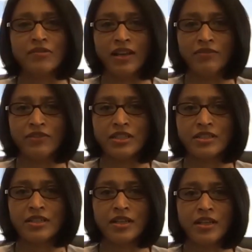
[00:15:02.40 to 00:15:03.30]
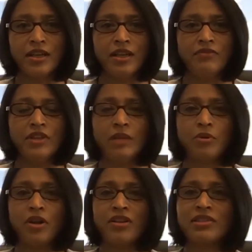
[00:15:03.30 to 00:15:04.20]
relevant. We had
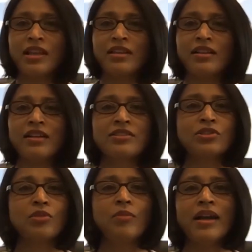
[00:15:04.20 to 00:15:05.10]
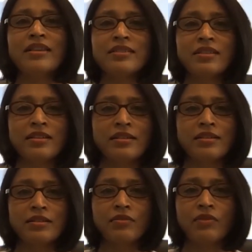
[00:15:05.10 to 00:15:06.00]
products like azithromycin,
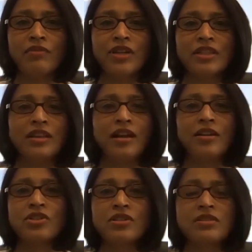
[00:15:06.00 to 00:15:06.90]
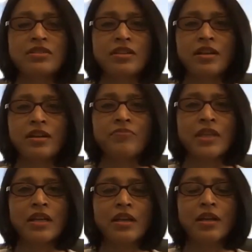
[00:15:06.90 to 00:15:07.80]
where we are the largest uh,
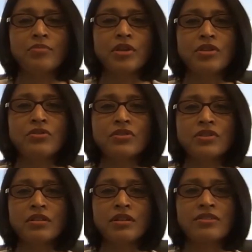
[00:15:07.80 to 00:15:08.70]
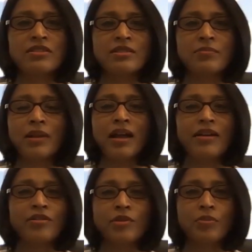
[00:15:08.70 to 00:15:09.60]
producer, largest
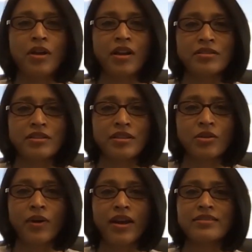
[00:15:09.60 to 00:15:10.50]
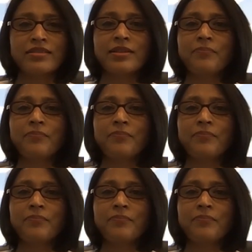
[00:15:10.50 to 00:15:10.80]
supplier of the product in the US.